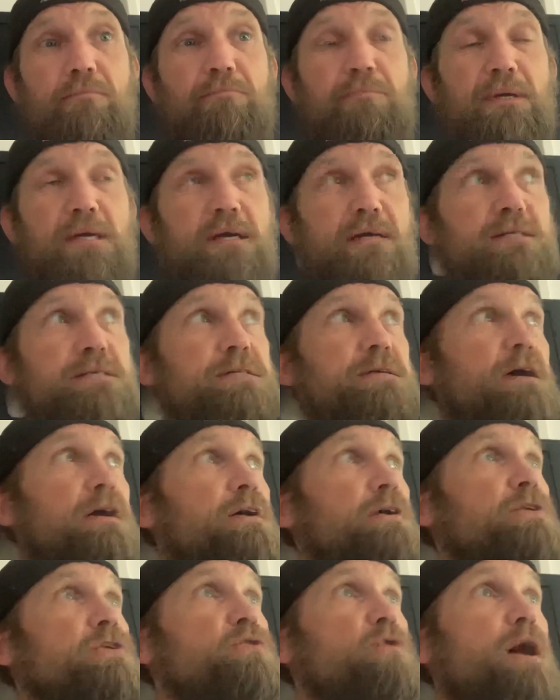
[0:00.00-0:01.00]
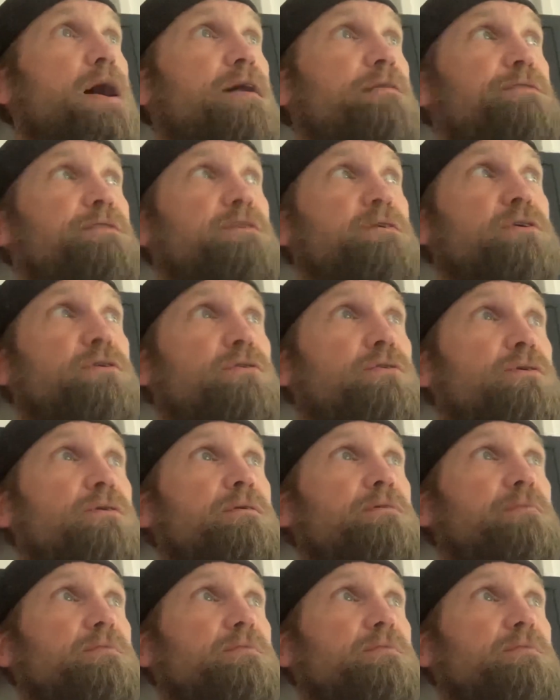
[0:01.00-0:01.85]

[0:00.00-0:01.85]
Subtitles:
because you have to